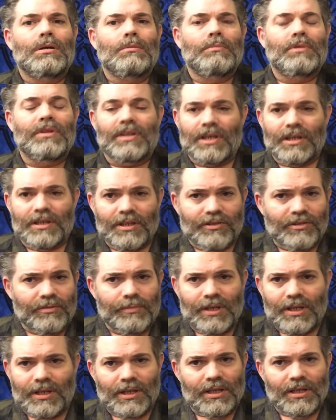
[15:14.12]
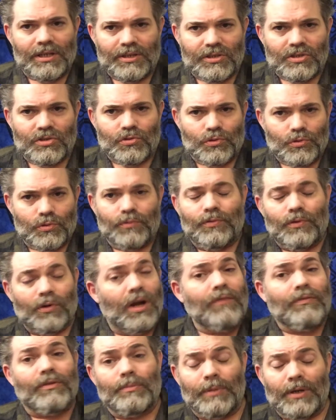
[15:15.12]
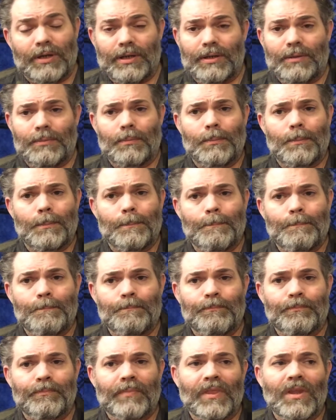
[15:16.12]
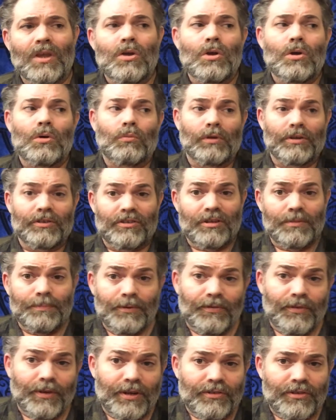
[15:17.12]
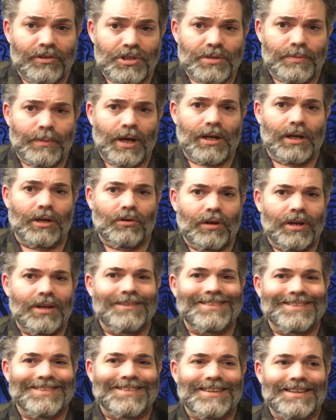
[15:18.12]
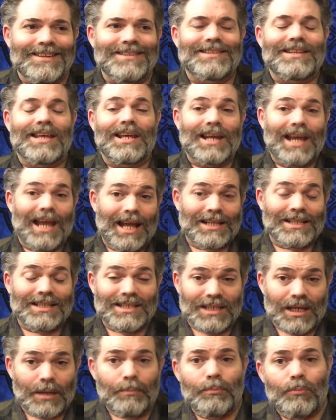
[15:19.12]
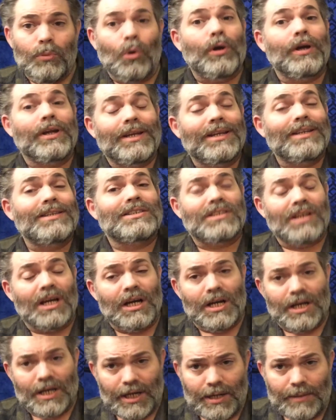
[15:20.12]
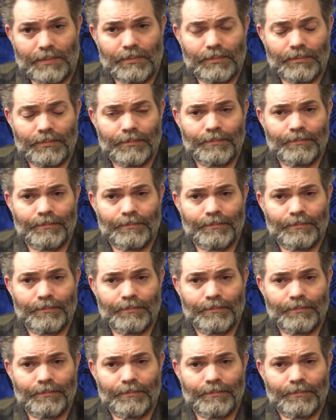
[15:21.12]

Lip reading: But that doesn't mean it is true for everybody. What typifies a shamanic crisis is that at some point in time,